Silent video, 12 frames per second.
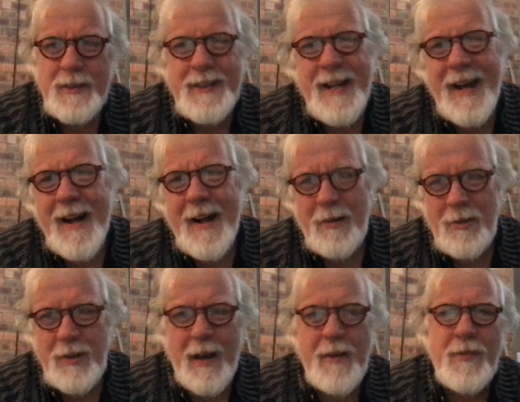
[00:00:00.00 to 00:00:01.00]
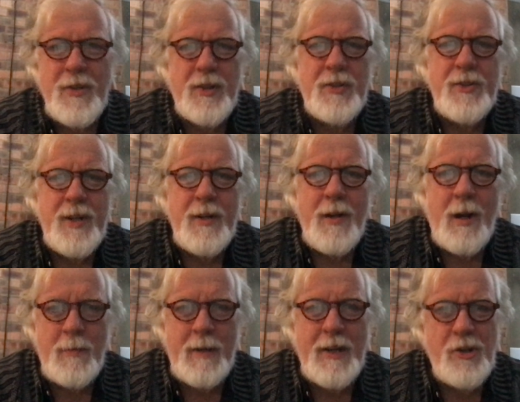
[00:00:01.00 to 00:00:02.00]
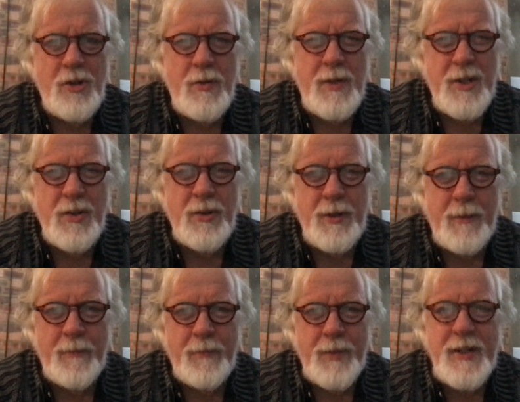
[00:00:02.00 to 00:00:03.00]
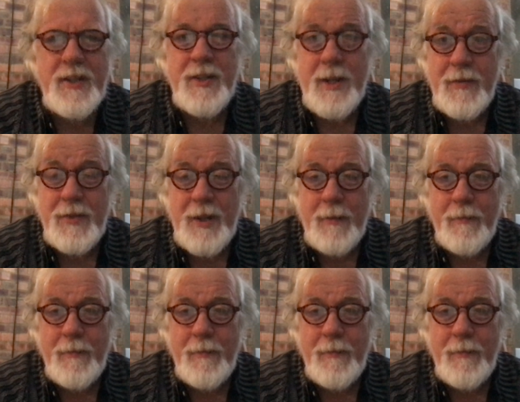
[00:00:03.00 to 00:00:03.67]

Yeah, I'll look out for Justin. I'll make sure he's good. He deserves it.